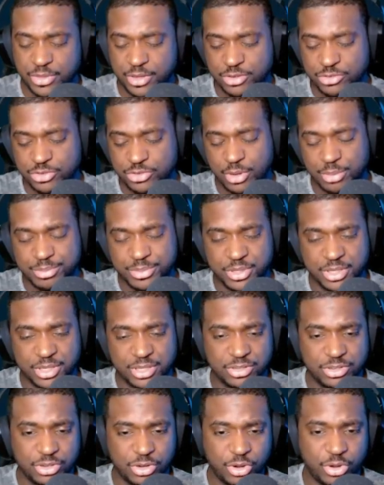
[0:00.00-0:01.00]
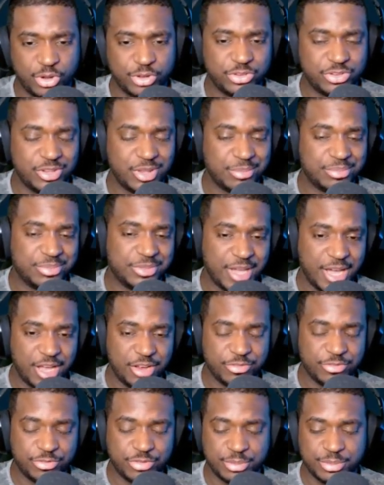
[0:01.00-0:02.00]
something a step
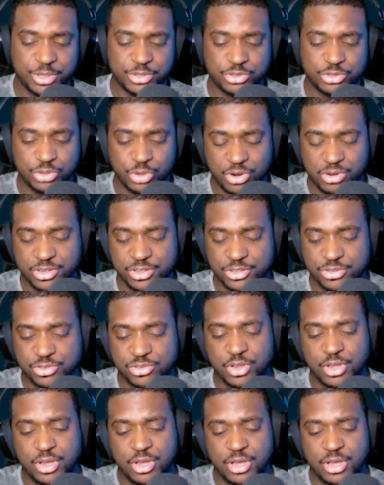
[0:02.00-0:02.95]
down from a Taurus.